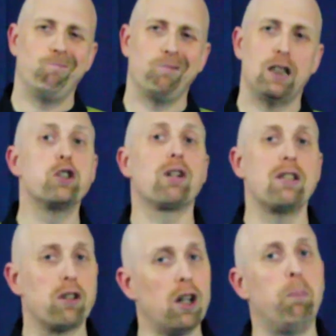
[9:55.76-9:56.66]

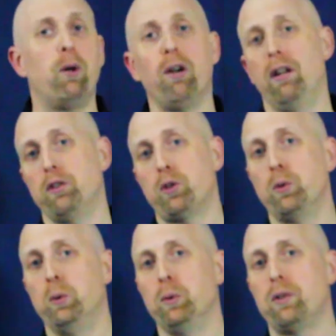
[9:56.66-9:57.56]
constraints are going to put on the
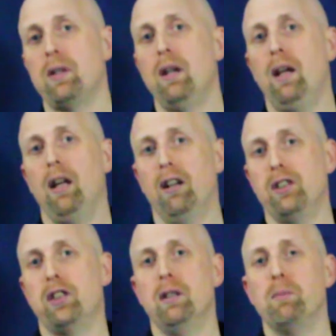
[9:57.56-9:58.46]
schools and on
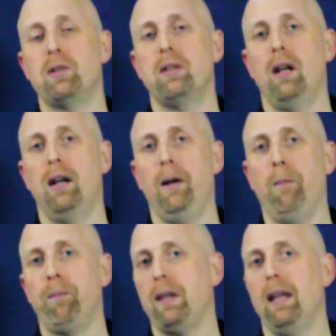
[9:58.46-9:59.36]
gyms
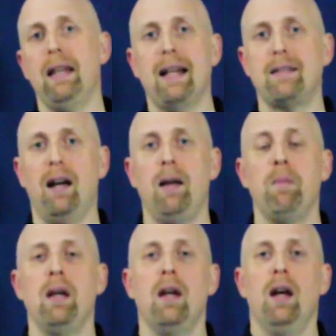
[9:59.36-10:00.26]
in that time,
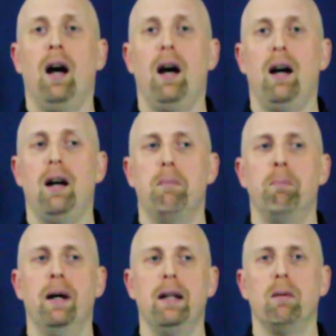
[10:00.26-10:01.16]

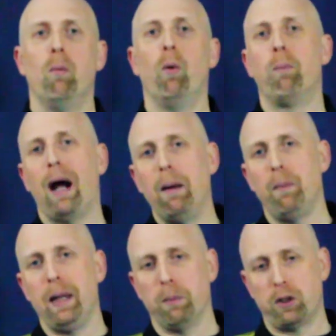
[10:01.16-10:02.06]
but we'll
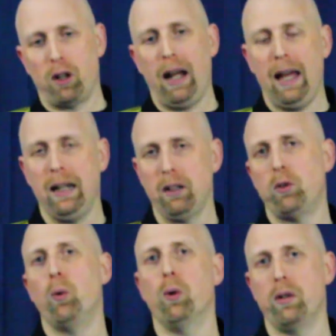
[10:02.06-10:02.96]
probably be able to start heading
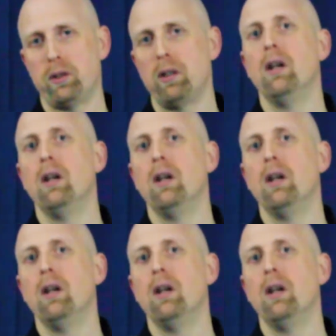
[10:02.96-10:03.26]
towards